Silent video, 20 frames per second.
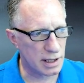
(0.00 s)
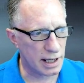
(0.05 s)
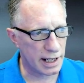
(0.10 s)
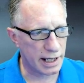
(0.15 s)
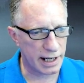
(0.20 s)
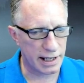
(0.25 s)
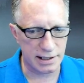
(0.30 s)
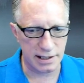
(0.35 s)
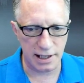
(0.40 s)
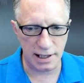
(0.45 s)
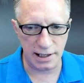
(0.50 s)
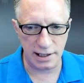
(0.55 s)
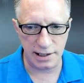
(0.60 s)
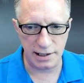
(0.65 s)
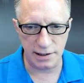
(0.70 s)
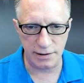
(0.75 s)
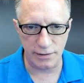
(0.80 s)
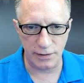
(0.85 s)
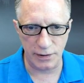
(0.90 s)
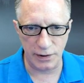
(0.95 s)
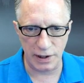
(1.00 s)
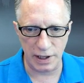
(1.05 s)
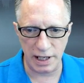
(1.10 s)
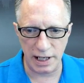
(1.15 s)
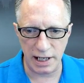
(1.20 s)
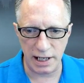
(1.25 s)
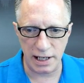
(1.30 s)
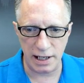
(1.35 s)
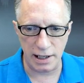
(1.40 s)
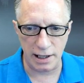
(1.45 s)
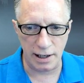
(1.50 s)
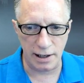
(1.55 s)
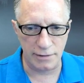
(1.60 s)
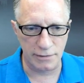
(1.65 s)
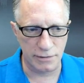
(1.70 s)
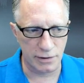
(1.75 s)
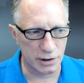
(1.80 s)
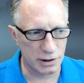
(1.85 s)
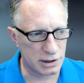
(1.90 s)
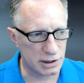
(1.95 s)
Like I said, this is a very
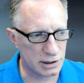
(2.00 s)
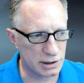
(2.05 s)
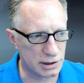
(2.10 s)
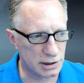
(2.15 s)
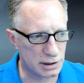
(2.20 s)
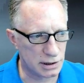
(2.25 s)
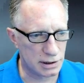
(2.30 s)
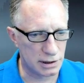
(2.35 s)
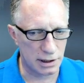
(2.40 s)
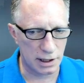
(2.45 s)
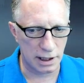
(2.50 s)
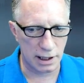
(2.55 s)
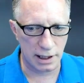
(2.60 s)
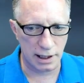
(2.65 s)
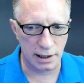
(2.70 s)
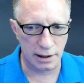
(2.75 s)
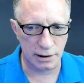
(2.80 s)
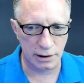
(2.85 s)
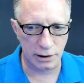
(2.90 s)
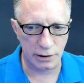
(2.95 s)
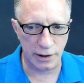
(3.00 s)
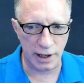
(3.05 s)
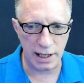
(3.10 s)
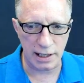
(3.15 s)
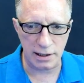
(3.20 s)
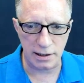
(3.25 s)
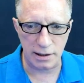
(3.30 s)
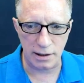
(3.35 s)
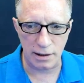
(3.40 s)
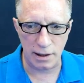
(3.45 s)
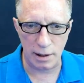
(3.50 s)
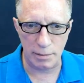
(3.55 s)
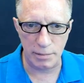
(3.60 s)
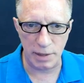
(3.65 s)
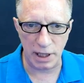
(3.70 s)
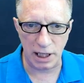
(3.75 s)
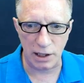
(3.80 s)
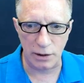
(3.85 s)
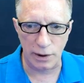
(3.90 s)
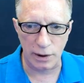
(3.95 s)
versatile, great
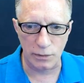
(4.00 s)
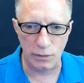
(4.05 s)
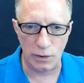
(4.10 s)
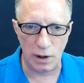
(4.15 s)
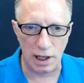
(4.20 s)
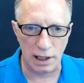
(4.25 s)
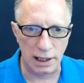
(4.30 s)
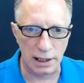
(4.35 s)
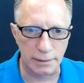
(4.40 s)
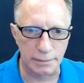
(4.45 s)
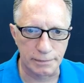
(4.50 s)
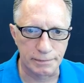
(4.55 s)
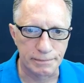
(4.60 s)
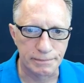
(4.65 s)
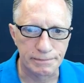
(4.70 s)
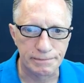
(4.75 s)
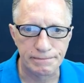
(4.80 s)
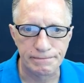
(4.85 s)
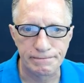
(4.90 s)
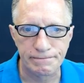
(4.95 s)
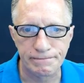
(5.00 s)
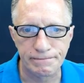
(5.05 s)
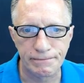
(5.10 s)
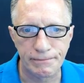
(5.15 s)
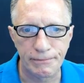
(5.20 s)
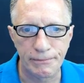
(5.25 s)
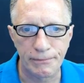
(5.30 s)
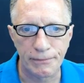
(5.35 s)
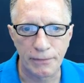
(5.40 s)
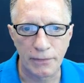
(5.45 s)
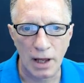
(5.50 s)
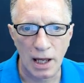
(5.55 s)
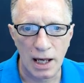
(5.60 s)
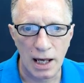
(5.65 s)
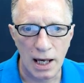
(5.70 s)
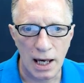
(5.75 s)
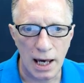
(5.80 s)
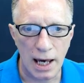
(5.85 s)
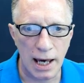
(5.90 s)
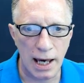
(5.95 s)
Bitcoin wallet.
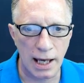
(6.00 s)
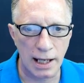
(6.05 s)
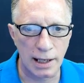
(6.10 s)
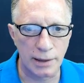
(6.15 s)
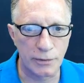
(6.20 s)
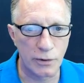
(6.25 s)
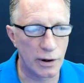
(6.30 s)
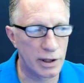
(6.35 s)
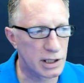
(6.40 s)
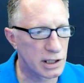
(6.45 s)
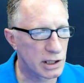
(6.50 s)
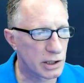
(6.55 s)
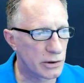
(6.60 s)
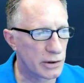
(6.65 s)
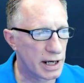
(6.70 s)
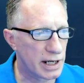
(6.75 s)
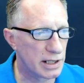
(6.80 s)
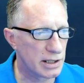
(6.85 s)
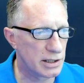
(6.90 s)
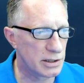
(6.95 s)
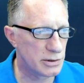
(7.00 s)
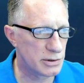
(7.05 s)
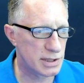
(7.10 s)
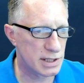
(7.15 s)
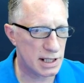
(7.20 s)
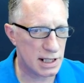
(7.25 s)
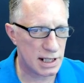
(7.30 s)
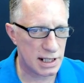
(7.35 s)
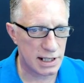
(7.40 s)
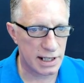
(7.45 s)
And I'm going to create a new seed.